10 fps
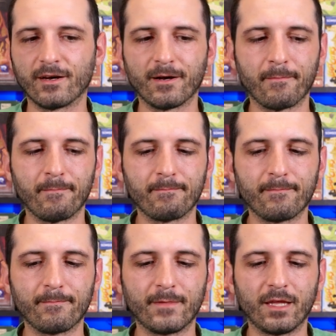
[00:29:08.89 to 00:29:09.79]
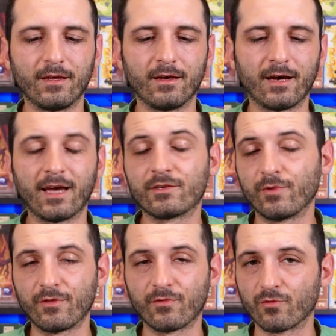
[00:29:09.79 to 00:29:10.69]
Um, I had to
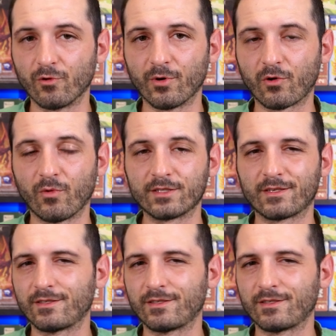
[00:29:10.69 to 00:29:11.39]
read through the rulebook once.